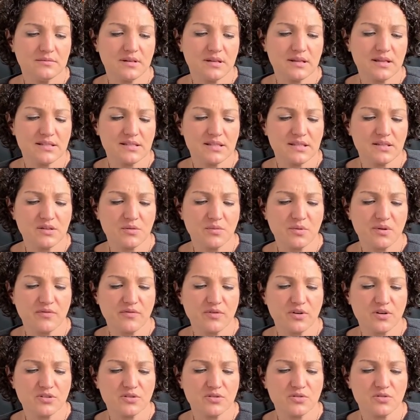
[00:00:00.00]
It's in the
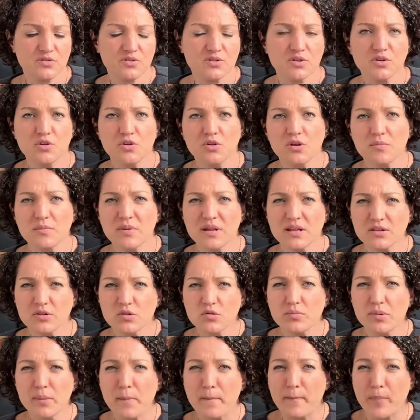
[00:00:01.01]
reversal, so you could be a
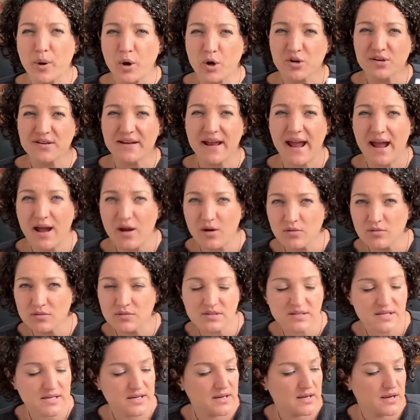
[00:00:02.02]
little bit burned
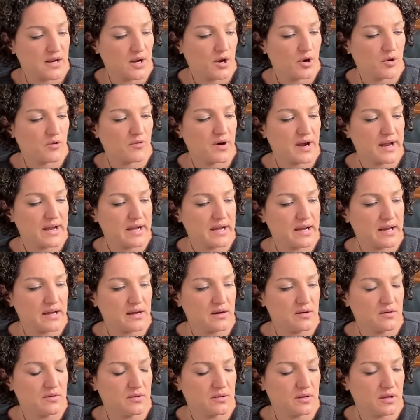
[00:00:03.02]
out right
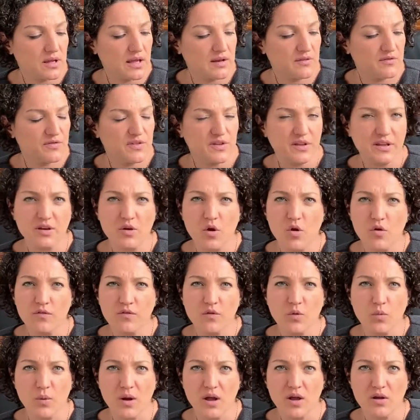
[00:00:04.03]
now and feeling
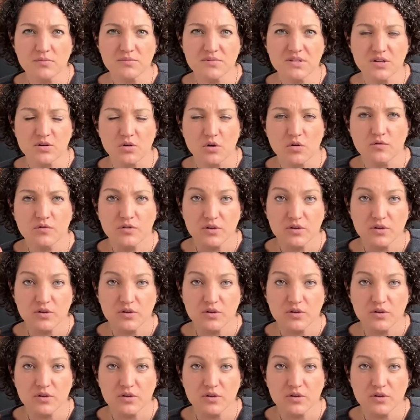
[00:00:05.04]
overwhelmed and